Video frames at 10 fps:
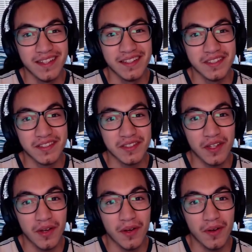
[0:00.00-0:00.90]

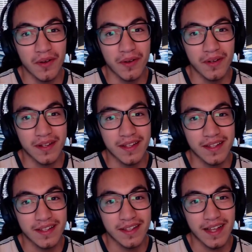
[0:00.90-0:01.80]
So
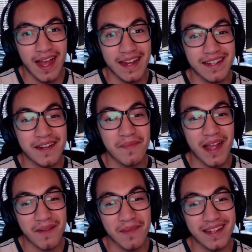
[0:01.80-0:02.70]
I didn't
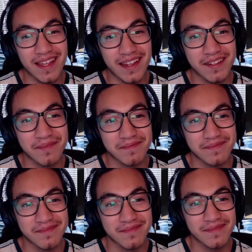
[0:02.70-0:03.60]
back up my data,
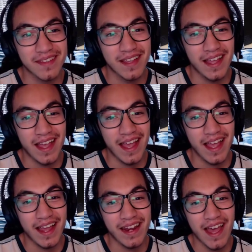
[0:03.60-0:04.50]

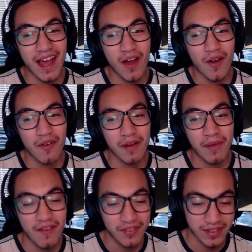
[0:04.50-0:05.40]
and now I'm
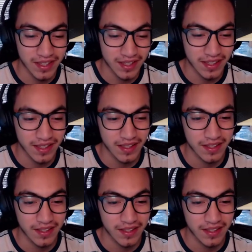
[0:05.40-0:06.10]
heavily